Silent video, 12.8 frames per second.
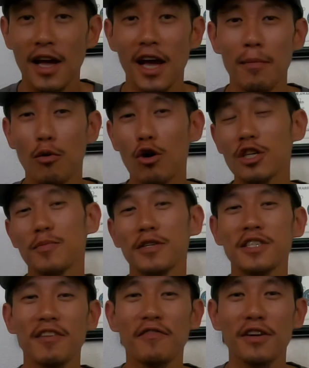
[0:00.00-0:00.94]
And more
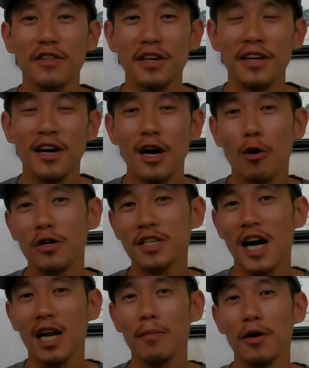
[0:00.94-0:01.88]
specifically, we're
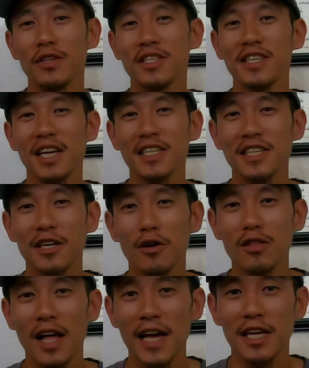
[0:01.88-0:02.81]
talking about the
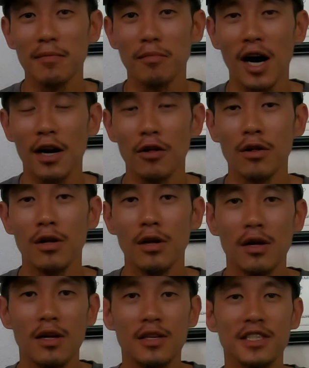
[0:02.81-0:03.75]
Sixgill Lykan model,
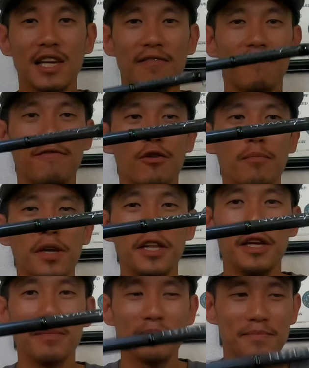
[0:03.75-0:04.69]
7-foot
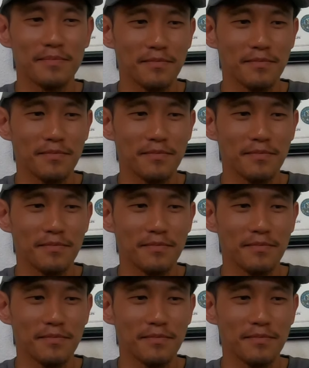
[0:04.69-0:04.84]
medium.